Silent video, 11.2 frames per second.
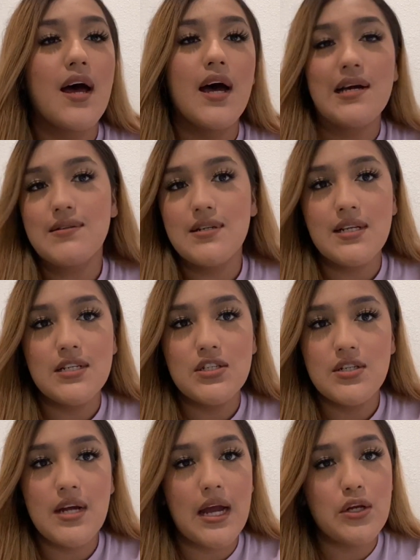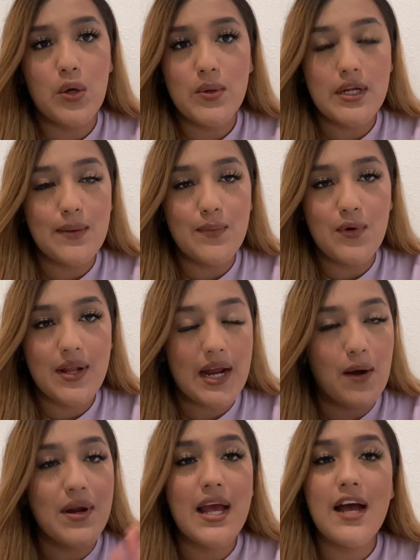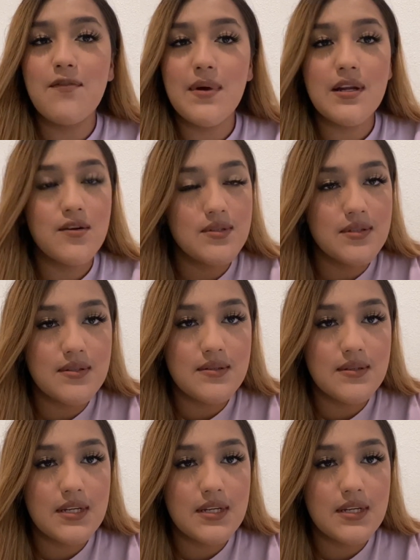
After lecture, I don't anymore. Like I already have my notes